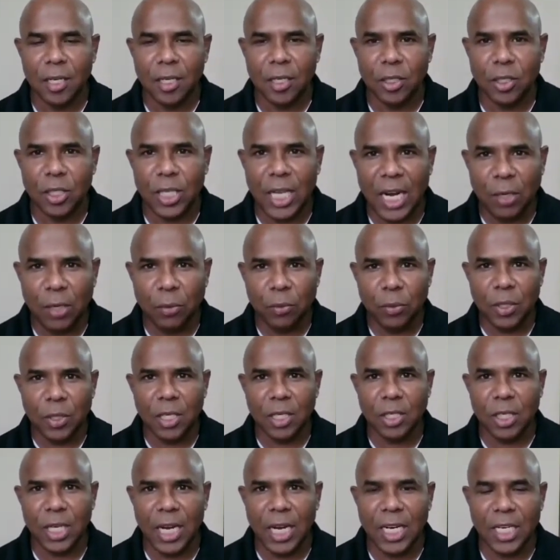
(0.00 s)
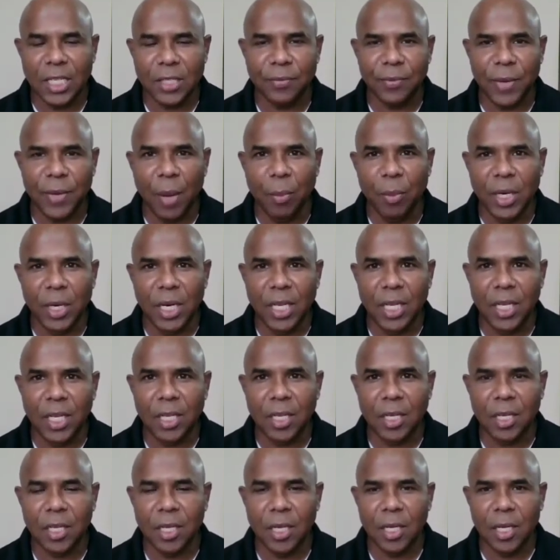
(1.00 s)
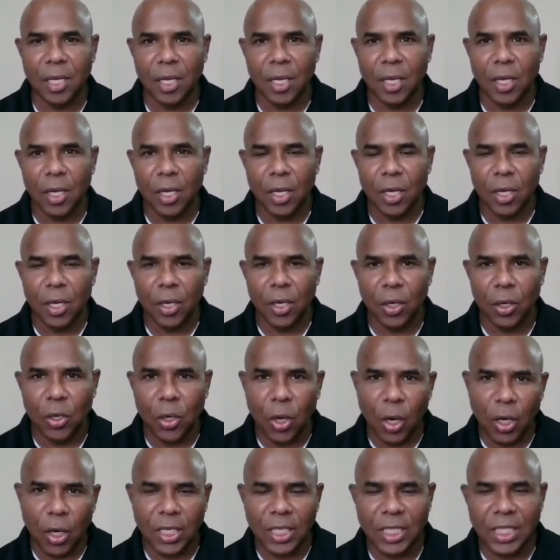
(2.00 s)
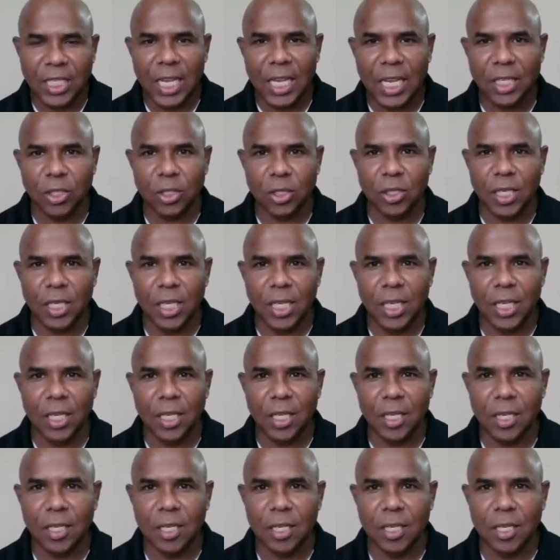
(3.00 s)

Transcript: sat with the child's family, got his history,